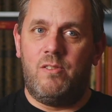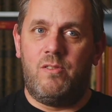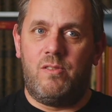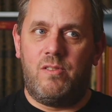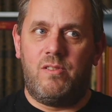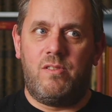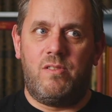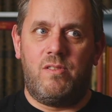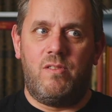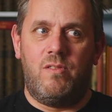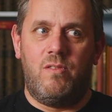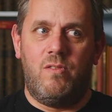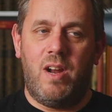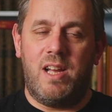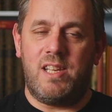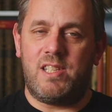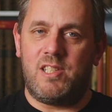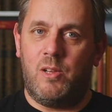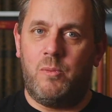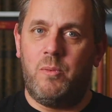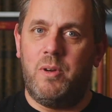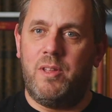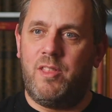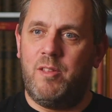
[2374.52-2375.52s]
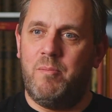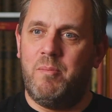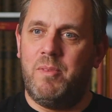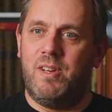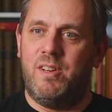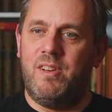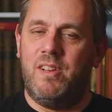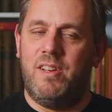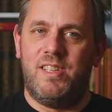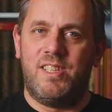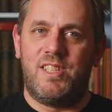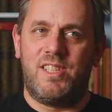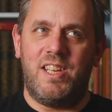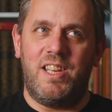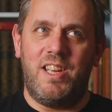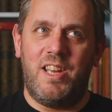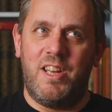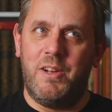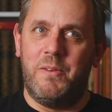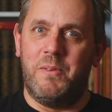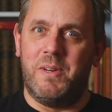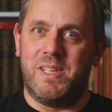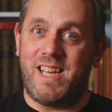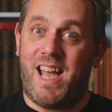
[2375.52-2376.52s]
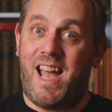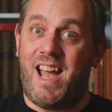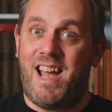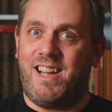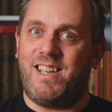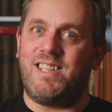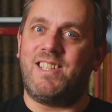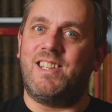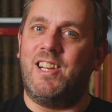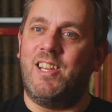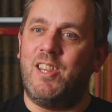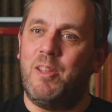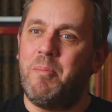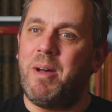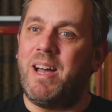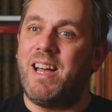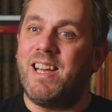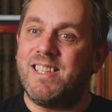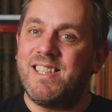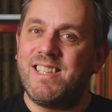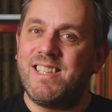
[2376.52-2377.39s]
wrestle with them and see who was actually the best.